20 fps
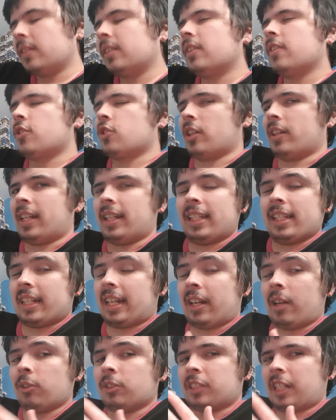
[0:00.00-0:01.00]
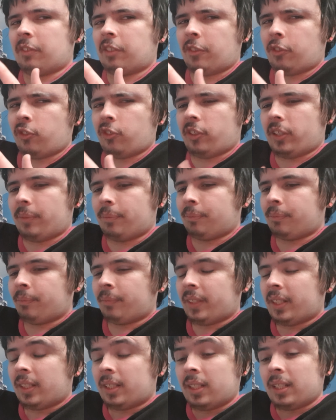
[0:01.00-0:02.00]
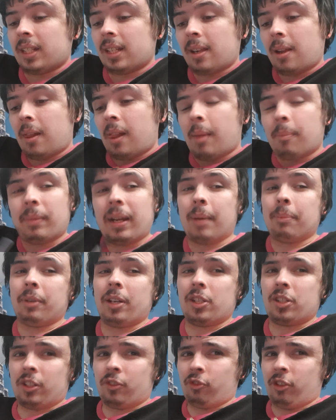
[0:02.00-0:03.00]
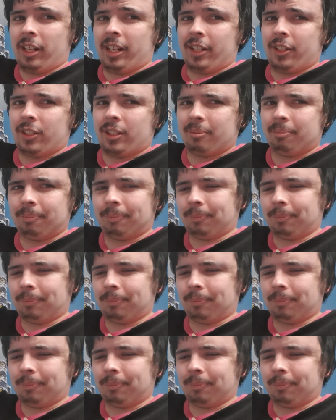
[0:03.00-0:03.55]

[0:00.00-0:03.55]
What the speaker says: He's like an outside referee. My money's on Reigns.